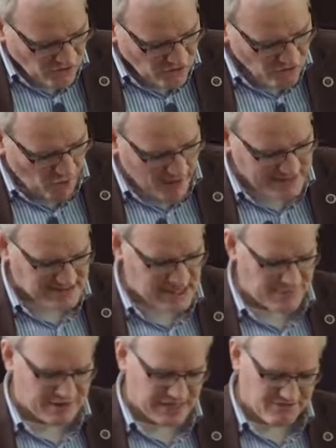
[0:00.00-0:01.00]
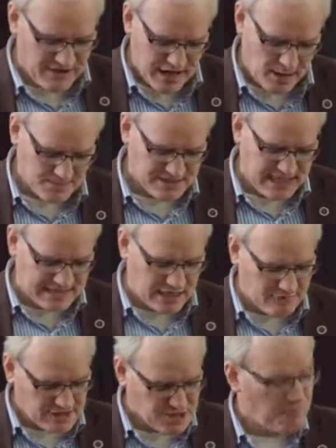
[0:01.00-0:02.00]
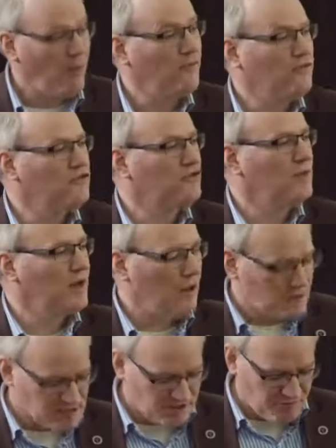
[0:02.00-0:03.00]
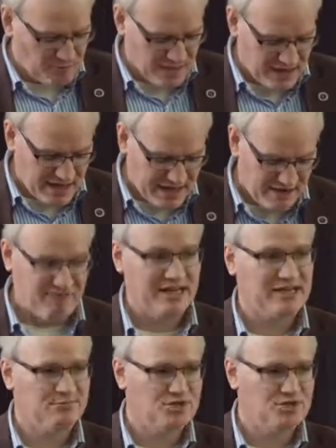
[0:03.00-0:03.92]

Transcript: So rights theory develops as a response to a loss of belief in